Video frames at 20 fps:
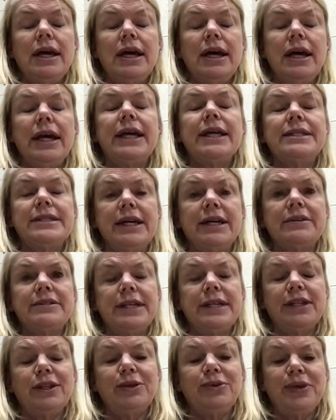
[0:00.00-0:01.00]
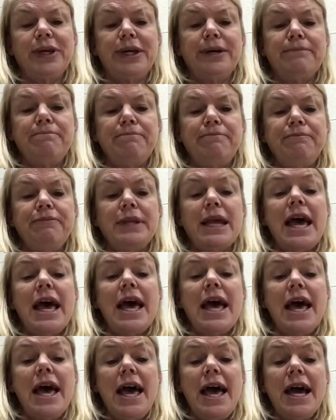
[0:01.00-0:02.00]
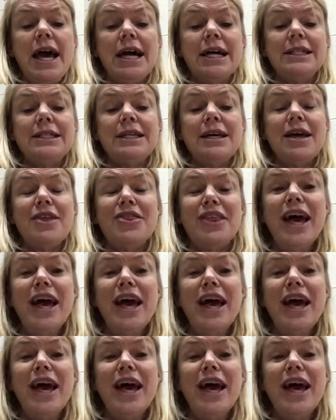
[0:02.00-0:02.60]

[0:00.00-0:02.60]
I can tell, said Luna. And